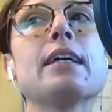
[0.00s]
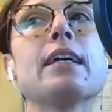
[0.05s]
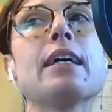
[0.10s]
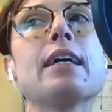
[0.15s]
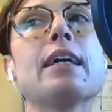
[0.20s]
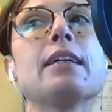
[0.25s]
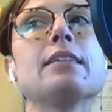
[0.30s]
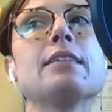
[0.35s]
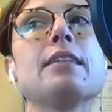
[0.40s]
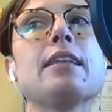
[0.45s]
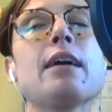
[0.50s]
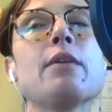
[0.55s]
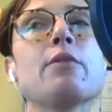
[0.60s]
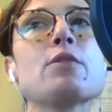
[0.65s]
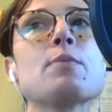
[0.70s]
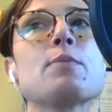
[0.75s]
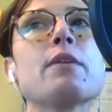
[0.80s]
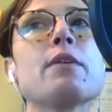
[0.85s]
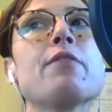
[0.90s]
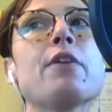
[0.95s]
and that
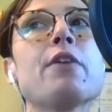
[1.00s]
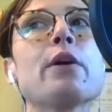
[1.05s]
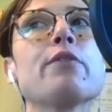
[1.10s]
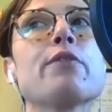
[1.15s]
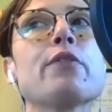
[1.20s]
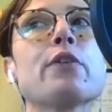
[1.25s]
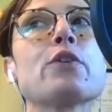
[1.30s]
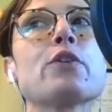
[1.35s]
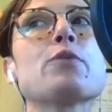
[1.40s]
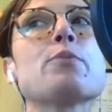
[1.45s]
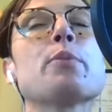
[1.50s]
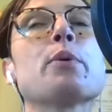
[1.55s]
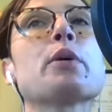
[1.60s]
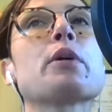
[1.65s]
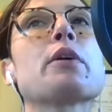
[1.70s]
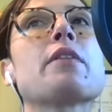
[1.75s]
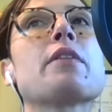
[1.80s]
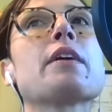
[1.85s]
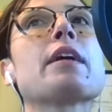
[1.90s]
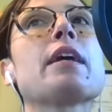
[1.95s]
was my very first
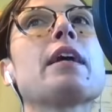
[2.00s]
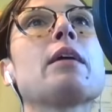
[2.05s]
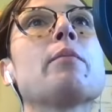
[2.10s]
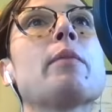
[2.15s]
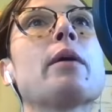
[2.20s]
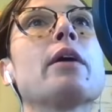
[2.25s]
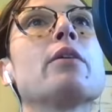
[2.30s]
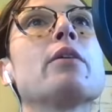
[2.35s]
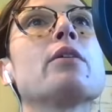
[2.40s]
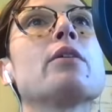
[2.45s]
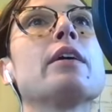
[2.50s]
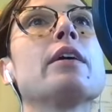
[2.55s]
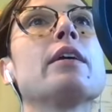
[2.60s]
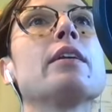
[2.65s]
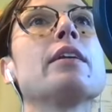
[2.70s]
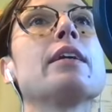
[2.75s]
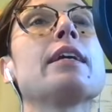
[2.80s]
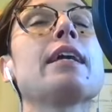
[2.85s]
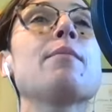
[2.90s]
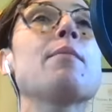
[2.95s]
book that came out
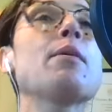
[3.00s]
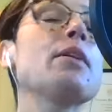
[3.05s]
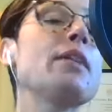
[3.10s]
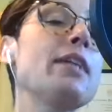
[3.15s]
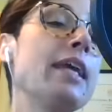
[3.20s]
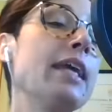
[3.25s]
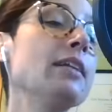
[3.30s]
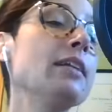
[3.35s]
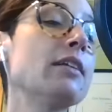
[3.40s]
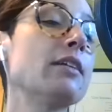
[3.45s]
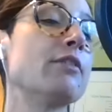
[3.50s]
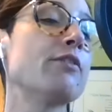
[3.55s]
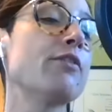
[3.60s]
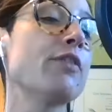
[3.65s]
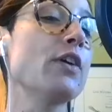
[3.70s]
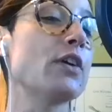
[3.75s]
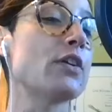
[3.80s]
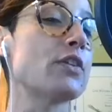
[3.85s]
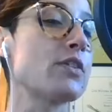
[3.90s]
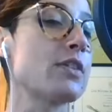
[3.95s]
and it came out in england
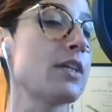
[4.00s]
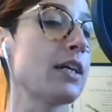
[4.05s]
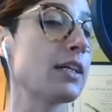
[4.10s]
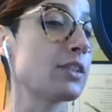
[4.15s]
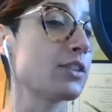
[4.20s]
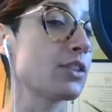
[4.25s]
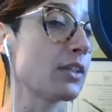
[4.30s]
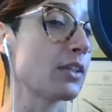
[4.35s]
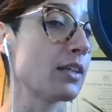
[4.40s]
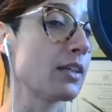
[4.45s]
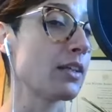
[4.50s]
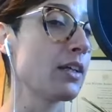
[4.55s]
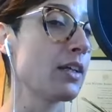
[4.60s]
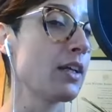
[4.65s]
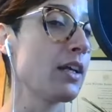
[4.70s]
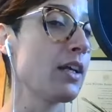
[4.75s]
first actually